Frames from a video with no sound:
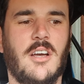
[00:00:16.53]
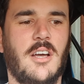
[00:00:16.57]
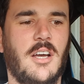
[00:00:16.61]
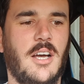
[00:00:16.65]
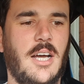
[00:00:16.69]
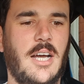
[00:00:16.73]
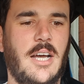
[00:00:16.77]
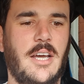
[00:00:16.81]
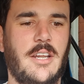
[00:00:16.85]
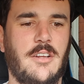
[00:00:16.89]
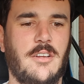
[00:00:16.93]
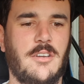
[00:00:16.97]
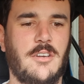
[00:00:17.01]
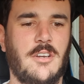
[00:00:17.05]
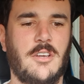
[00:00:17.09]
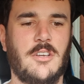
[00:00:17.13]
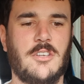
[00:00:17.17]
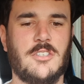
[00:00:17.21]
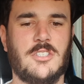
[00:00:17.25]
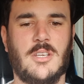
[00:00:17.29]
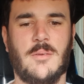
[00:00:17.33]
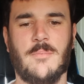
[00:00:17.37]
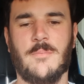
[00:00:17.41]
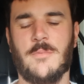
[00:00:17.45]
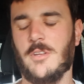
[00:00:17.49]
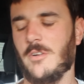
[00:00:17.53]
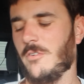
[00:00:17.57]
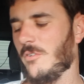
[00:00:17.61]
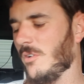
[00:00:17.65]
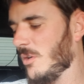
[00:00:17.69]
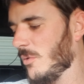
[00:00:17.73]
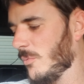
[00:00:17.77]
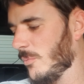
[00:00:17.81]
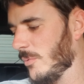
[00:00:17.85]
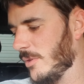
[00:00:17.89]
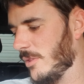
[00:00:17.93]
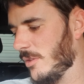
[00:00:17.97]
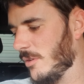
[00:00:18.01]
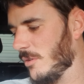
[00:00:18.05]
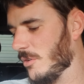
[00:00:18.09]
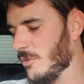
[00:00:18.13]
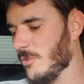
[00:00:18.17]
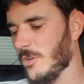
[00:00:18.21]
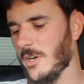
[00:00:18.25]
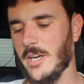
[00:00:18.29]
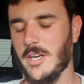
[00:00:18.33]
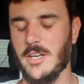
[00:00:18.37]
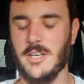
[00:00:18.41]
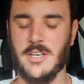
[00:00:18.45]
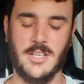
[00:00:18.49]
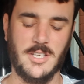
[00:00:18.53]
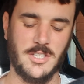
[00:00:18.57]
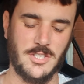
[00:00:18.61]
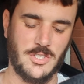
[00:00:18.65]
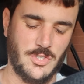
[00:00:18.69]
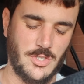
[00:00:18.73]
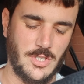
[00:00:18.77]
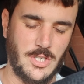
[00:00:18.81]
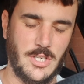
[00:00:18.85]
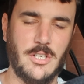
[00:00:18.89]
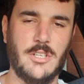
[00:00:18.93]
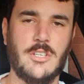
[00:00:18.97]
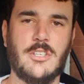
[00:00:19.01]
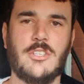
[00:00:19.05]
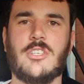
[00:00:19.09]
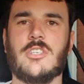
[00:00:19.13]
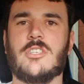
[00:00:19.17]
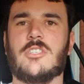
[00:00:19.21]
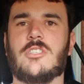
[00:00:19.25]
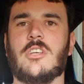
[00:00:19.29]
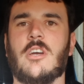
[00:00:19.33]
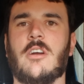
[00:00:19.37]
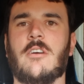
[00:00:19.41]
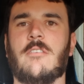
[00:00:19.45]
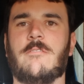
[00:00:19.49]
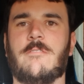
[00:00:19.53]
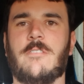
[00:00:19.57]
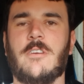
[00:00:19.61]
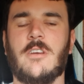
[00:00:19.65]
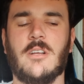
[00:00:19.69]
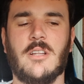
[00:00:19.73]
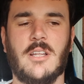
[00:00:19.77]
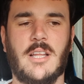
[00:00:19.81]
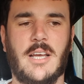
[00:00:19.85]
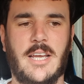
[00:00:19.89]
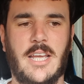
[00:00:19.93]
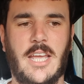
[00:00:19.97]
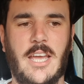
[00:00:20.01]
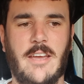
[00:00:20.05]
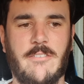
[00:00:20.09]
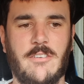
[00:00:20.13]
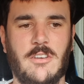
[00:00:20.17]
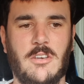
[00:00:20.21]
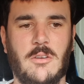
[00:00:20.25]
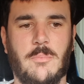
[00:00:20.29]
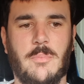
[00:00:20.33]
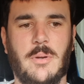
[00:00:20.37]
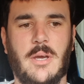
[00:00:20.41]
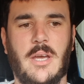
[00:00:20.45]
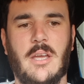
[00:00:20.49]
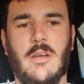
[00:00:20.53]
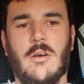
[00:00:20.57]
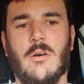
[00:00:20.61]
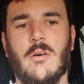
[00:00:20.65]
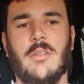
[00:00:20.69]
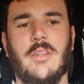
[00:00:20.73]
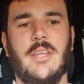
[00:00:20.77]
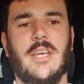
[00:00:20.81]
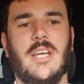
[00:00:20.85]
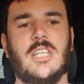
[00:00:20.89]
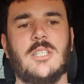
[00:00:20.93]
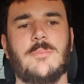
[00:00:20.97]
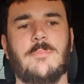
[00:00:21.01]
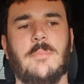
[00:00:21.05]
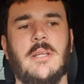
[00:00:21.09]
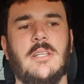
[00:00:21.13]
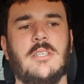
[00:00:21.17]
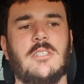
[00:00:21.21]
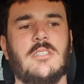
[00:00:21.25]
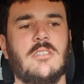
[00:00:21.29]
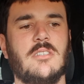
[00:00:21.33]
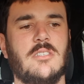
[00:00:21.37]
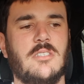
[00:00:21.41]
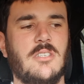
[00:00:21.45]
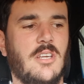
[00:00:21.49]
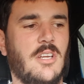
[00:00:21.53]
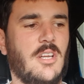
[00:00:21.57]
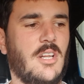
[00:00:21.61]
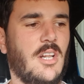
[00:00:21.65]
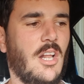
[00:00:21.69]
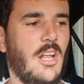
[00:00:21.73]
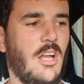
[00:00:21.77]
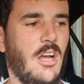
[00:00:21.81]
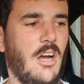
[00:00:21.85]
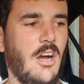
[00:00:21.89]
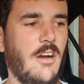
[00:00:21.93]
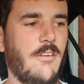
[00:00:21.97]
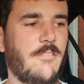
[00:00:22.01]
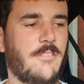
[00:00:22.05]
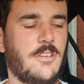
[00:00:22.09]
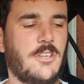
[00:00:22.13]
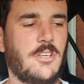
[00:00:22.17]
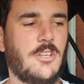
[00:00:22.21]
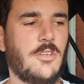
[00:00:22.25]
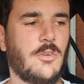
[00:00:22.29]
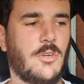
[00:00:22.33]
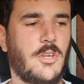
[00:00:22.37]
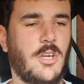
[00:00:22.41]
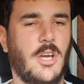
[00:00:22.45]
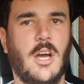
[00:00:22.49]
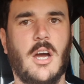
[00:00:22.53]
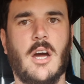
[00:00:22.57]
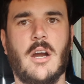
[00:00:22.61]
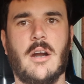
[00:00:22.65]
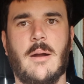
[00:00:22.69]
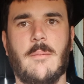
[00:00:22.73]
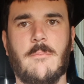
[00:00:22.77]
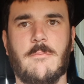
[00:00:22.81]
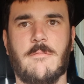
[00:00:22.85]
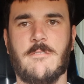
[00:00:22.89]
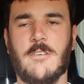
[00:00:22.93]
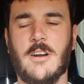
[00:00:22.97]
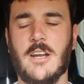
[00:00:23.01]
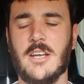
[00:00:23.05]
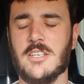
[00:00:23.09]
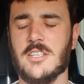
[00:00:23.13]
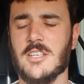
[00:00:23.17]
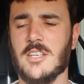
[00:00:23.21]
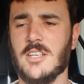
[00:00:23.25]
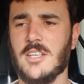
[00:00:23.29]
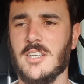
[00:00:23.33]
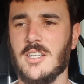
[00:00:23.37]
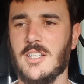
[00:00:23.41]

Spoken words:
I don't know, something wrong with your credit history, or you just don't feel like having to pay all the expenses of a new car up front,